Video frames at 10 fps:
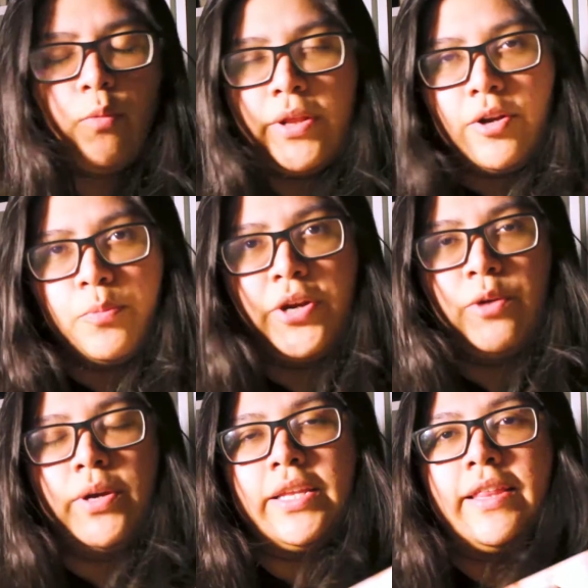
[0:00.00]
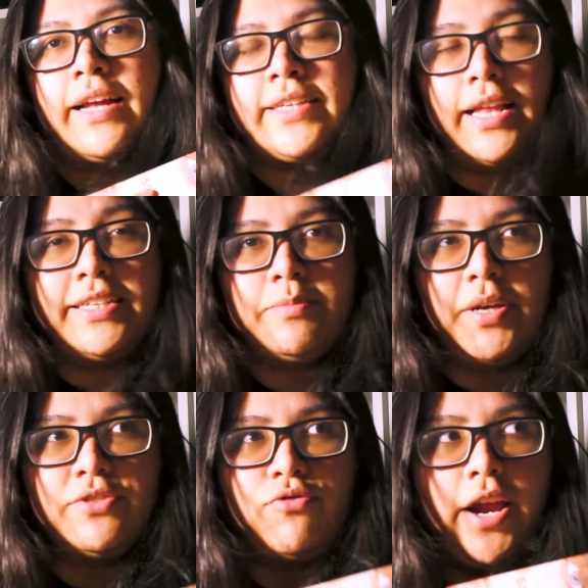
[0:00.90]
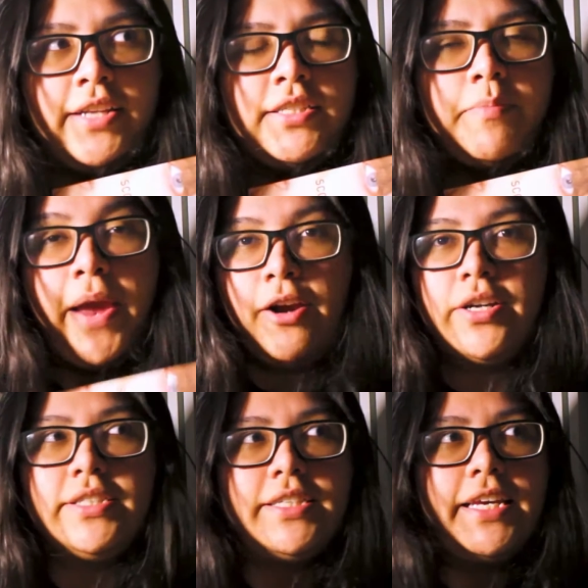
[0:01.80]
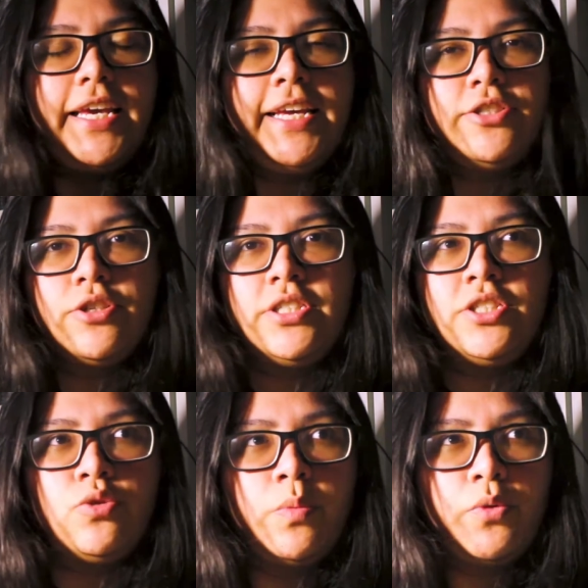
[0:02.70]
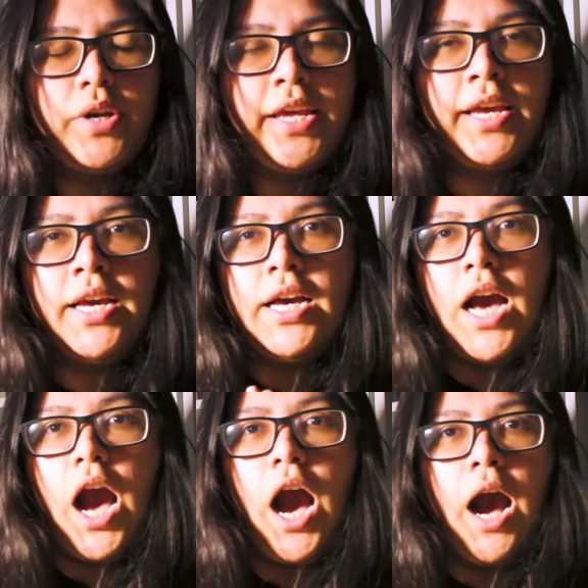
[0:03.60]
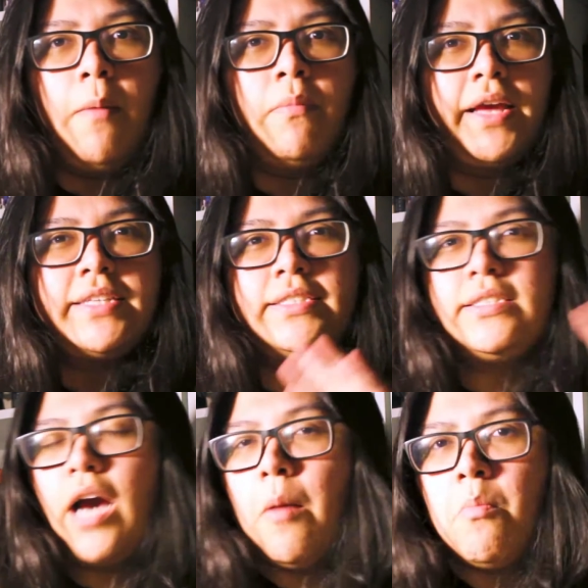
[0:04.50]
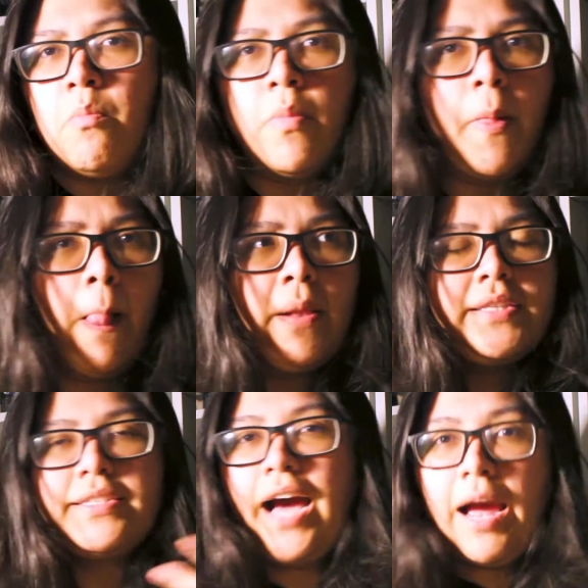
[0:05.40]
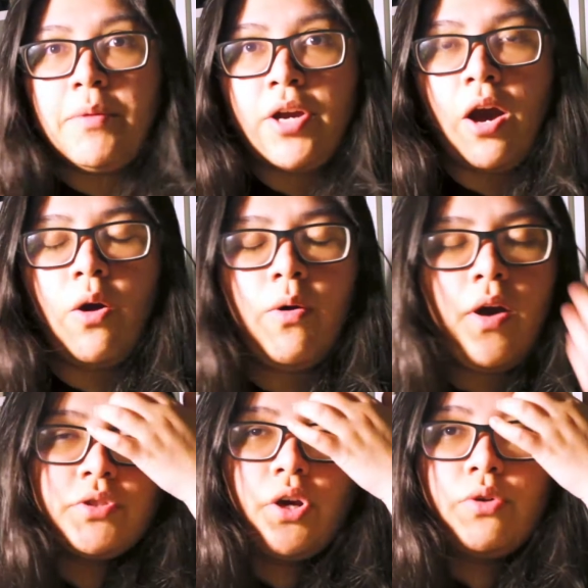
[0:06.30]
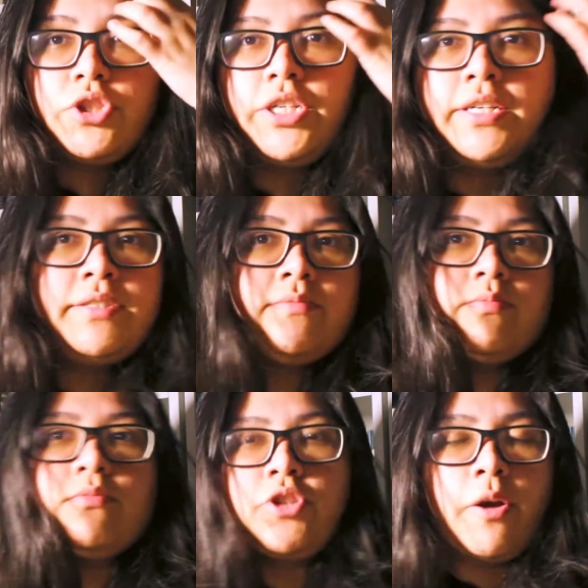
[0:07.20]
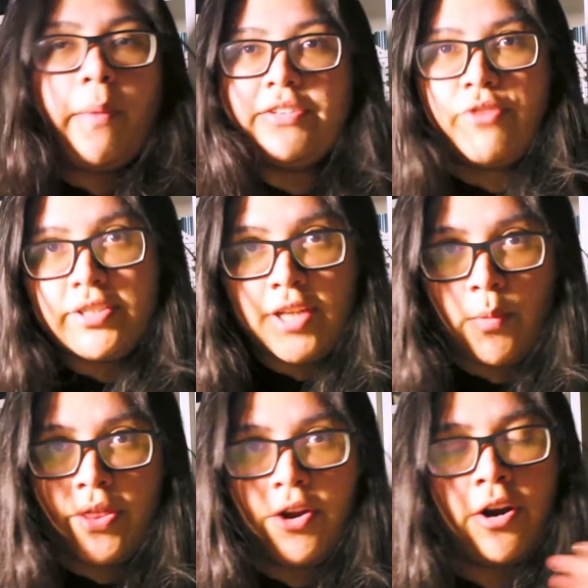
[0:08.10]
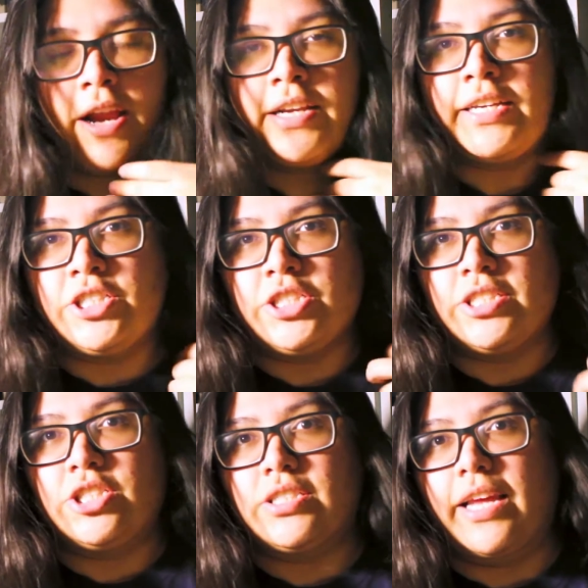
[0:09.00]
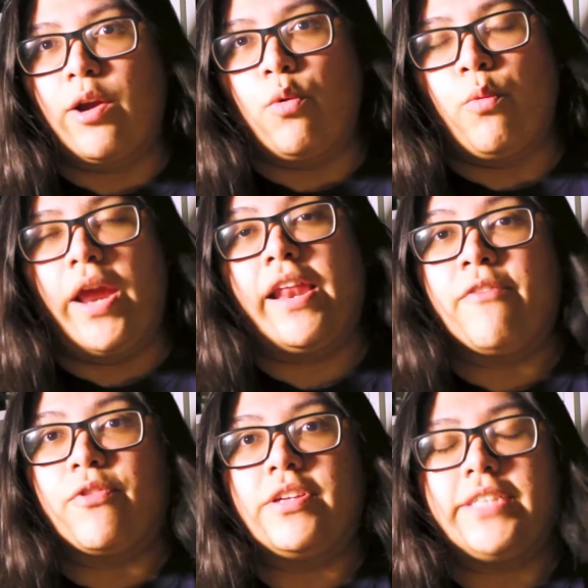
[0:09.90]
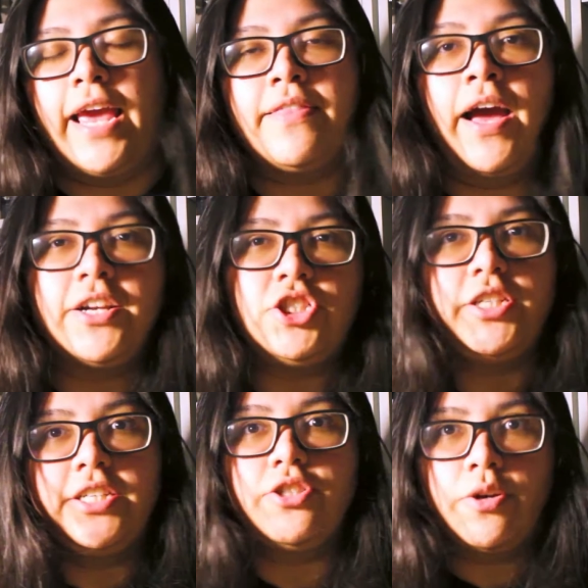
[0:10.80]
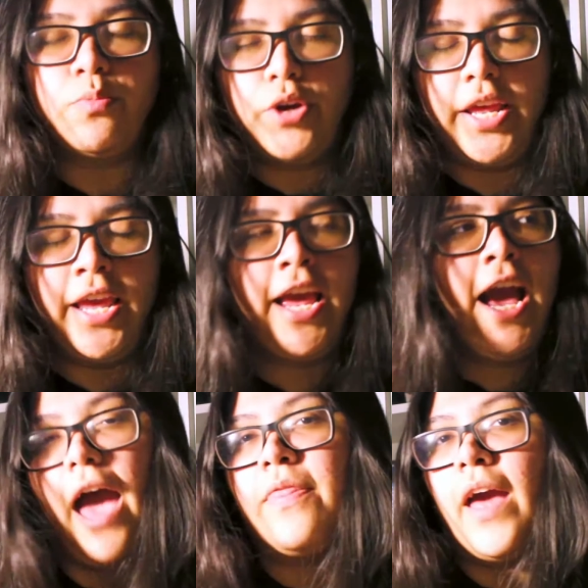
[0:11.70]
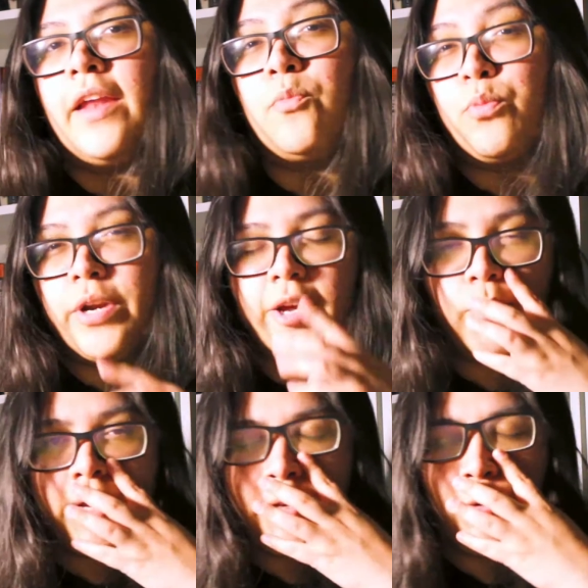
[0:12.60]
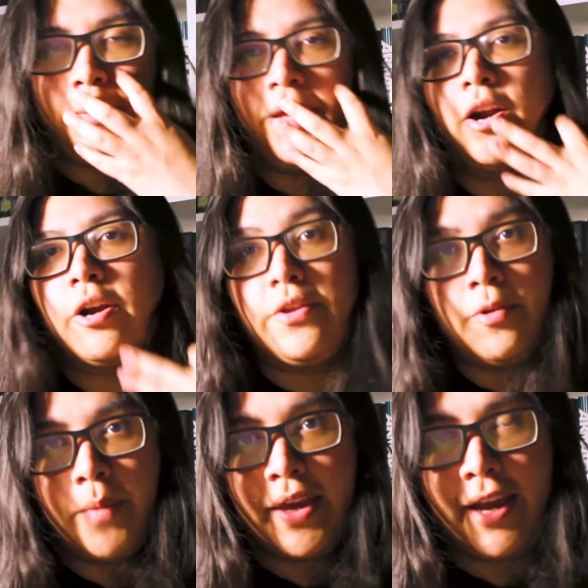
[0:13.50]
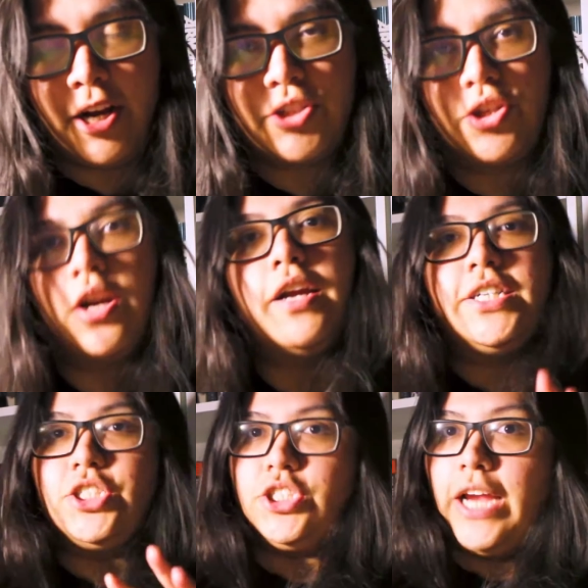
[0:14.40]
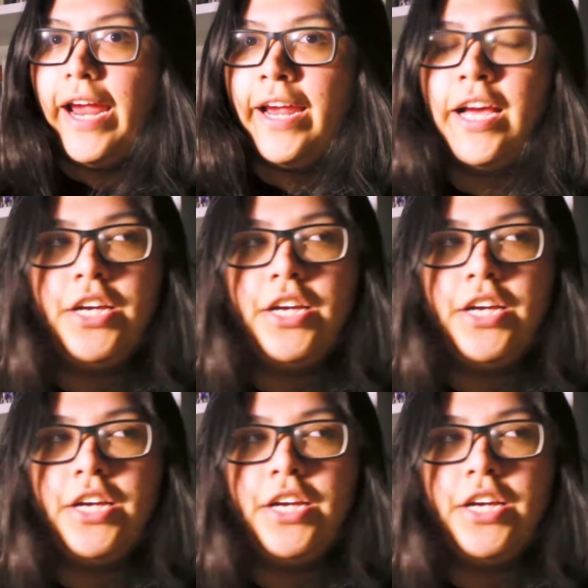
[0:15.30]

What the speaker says: We learn pretty quickly that Tally's best friend Paris, he turned into a pretty like some time ago, so her best friend's out with her and she's just like waiting for the day that she can turn pretty. And then pretty quickly we meet our other main character, Shay.